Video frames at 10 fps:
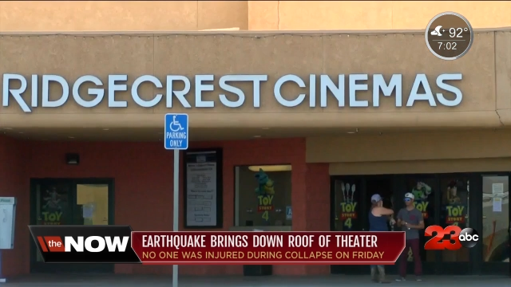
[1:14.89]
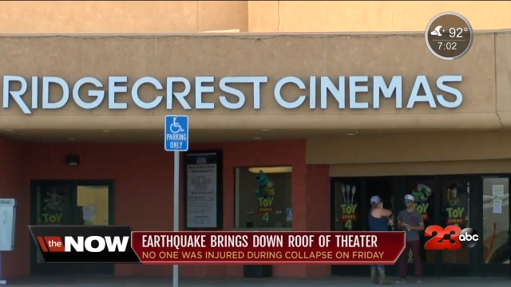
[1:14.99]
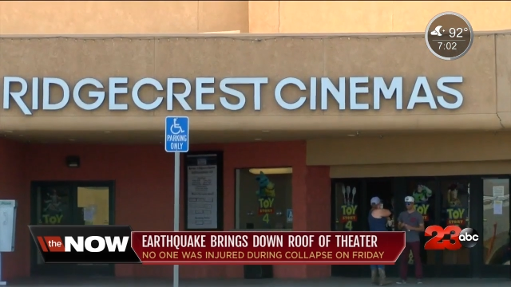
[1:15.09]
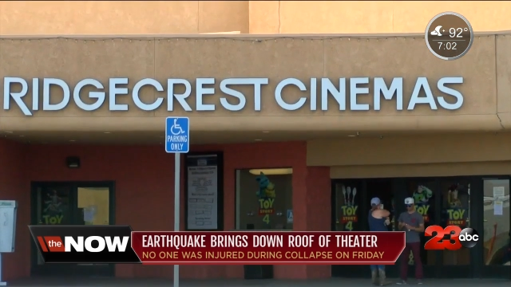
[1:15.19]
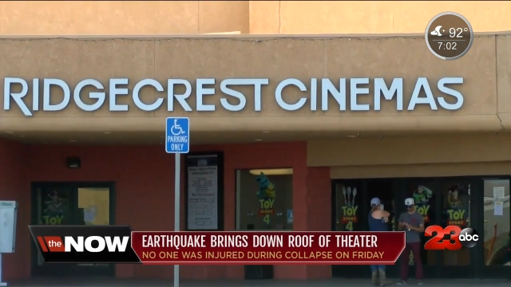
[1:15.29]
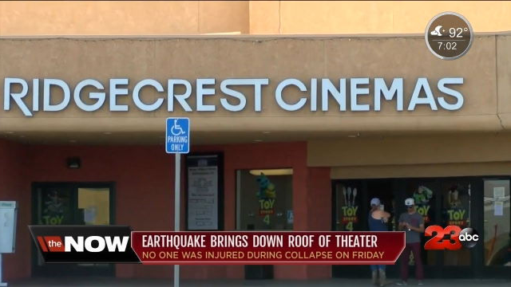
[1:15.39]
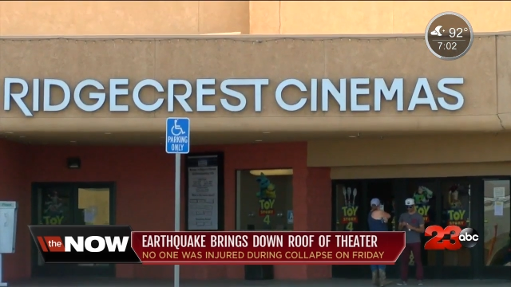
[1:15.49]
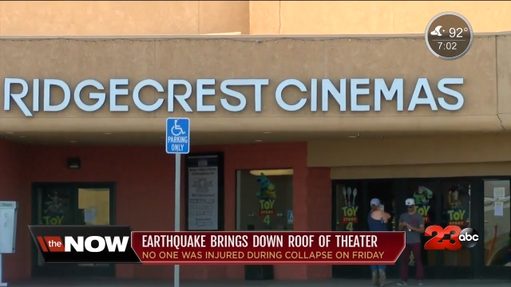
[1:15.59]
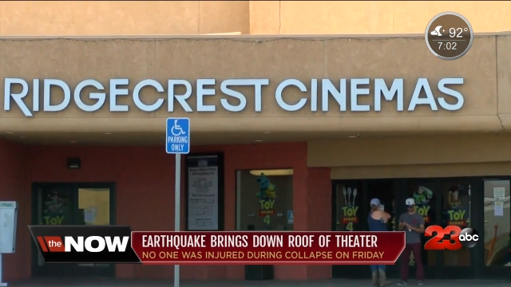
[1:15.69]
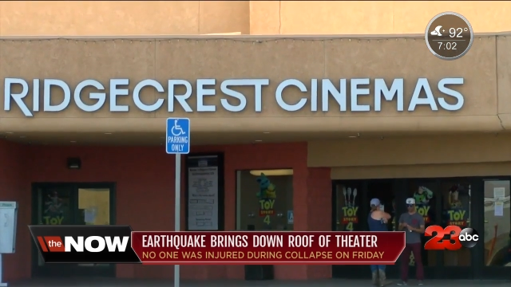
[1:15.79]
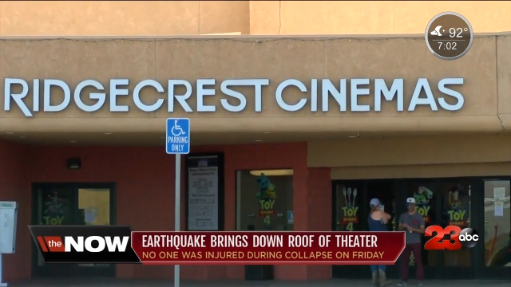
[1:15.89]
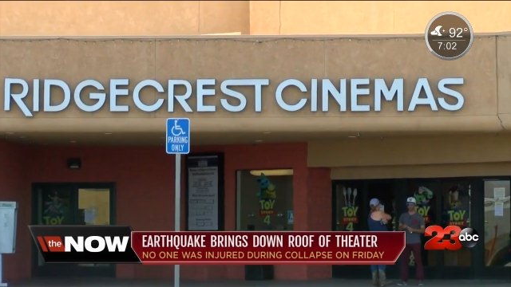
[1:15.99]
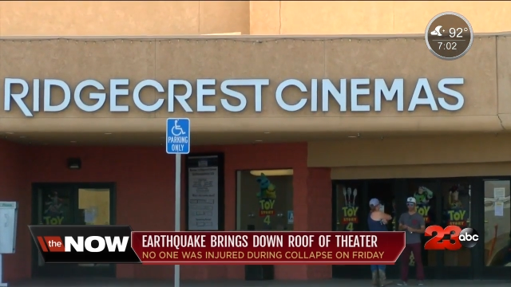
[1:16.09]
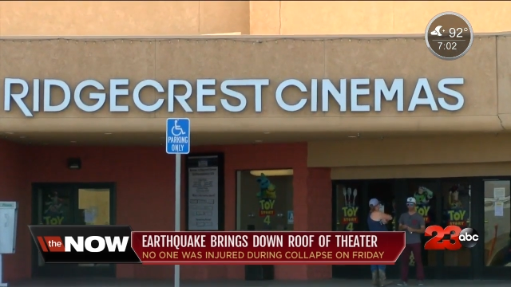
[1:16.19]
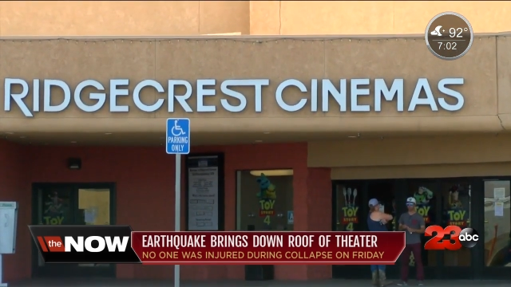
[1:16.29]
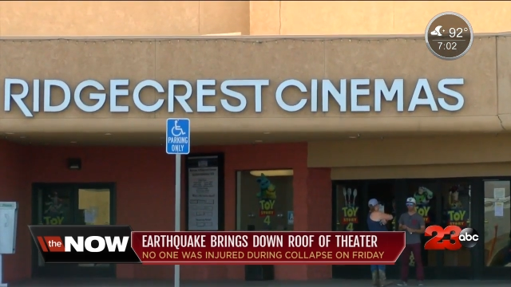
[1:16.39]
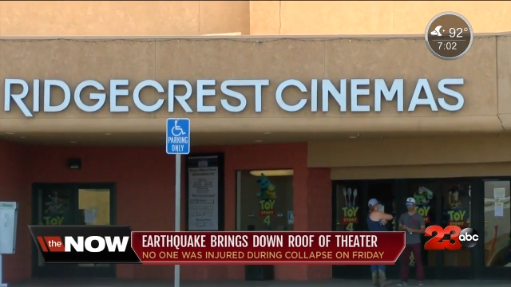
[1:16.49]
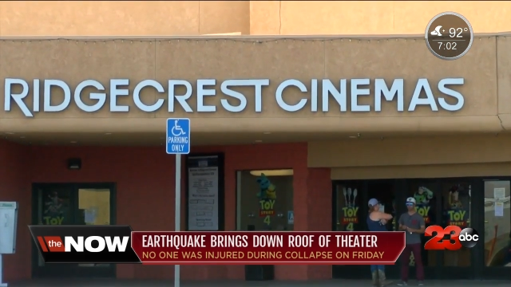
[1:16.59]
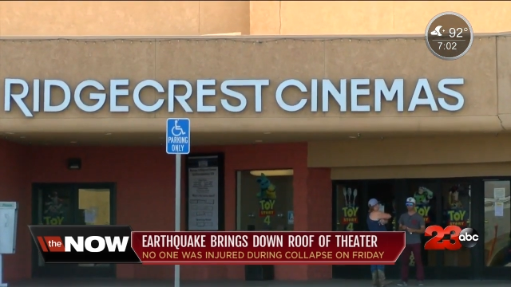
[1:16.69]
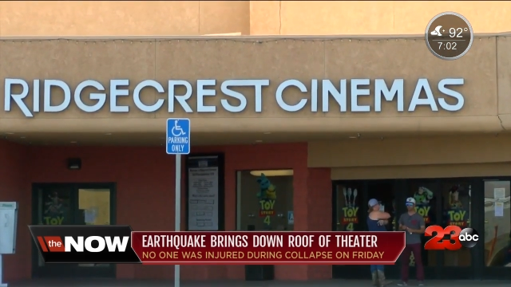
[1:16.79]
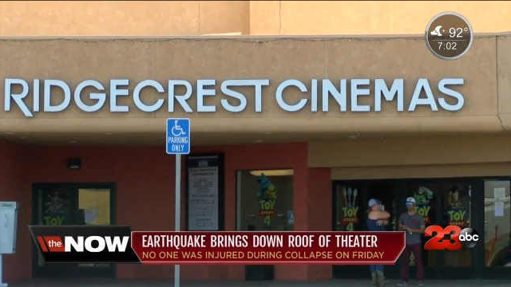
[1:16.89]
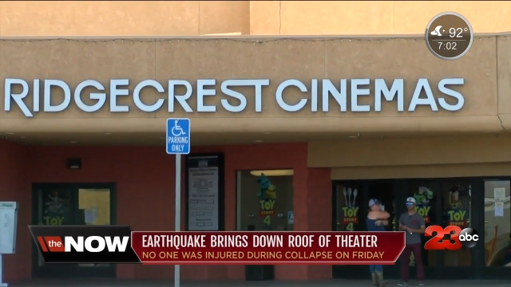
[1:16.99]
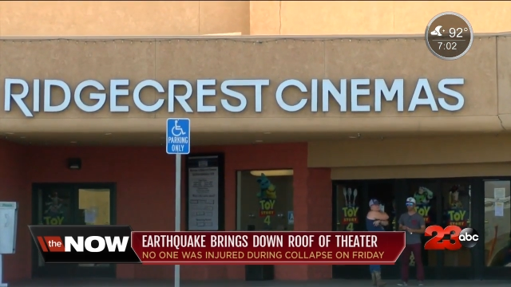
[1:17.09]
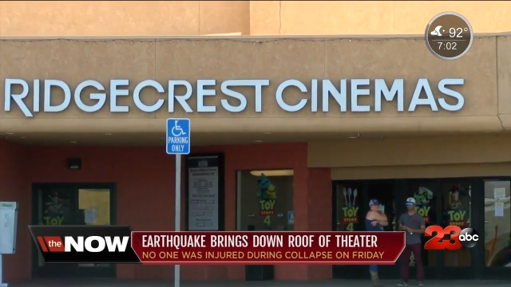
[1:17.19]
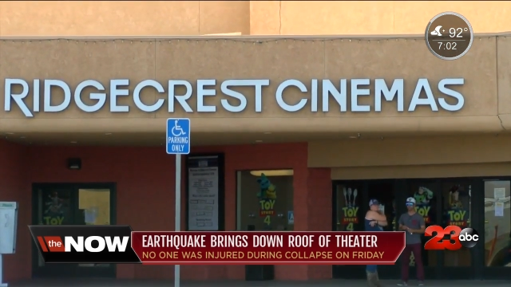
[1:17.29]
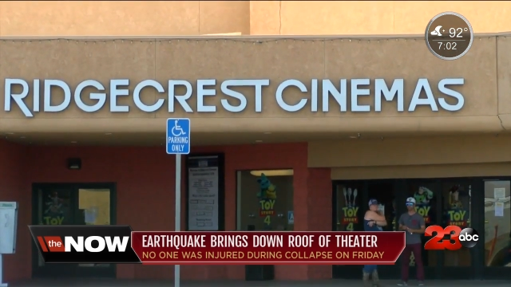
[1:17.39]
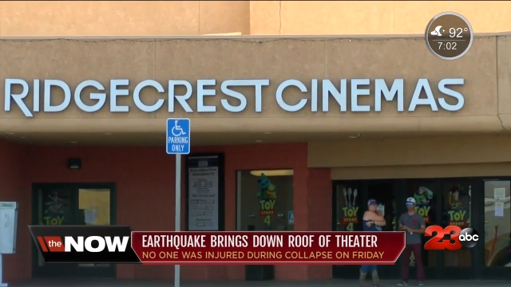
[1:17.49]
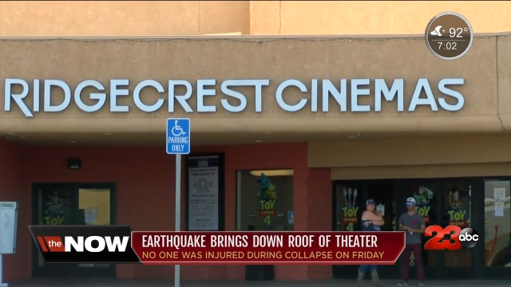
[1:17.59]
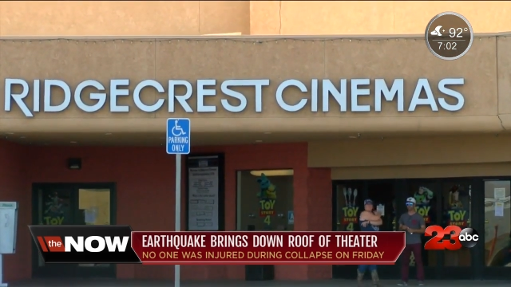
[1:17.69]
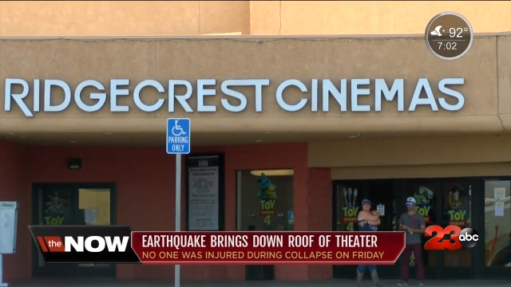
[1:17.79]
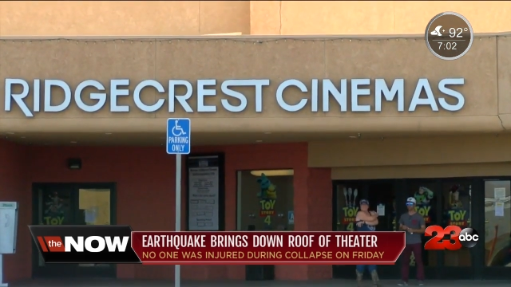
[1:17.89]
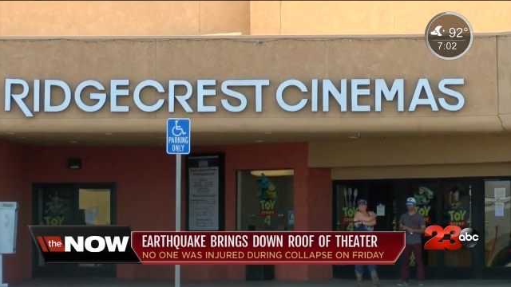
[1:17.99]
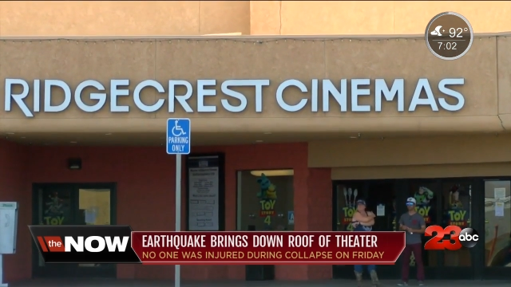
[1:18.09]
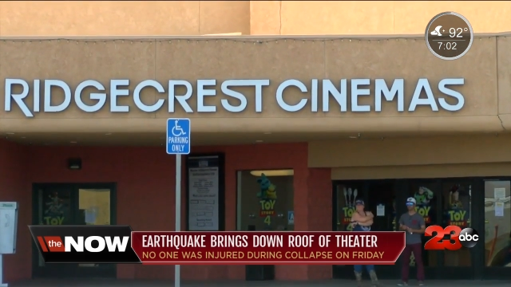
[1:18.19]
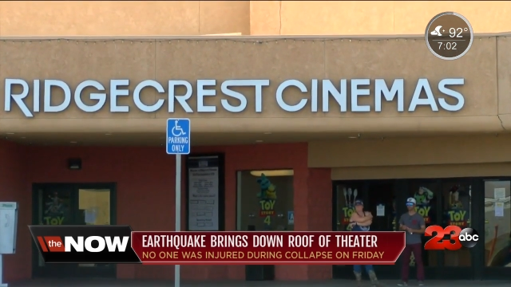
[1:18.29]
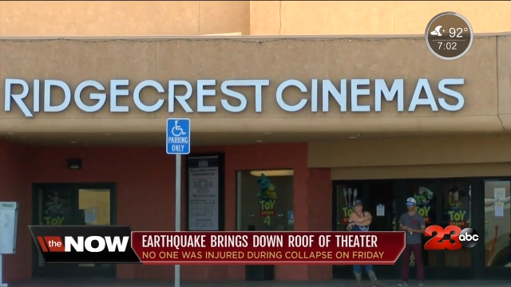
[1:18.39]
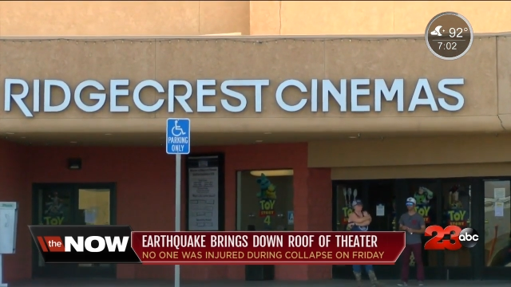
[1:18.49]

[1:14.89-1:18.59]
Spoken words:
(no speaker visible)